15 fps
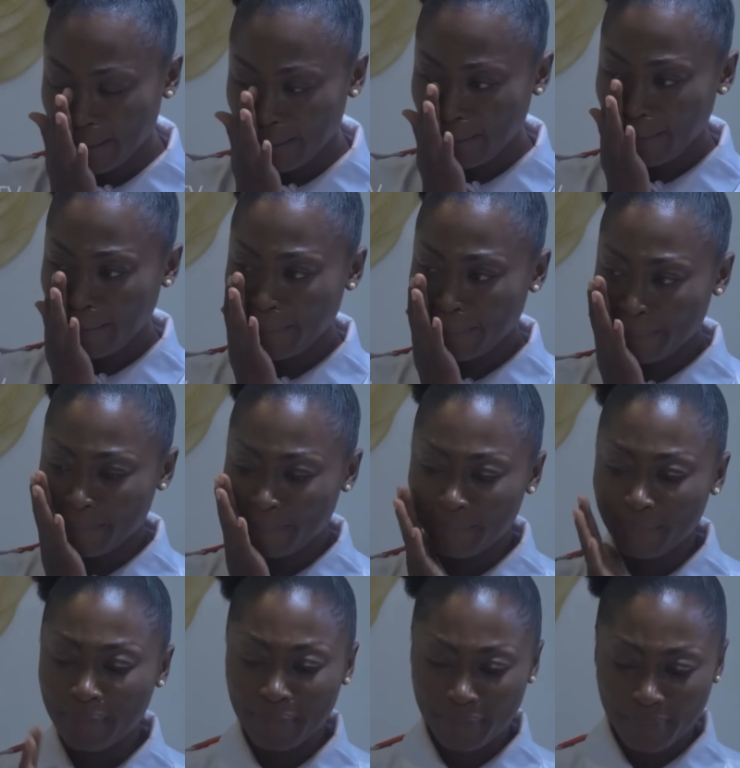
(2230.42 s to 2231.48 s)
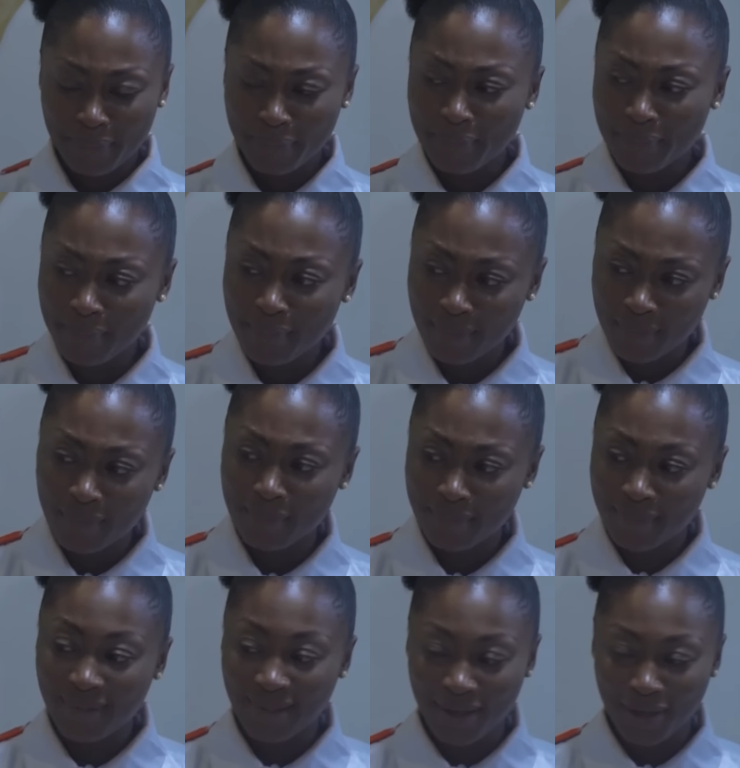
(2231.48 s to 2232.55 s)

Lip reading: Please retire to your room and don't cry.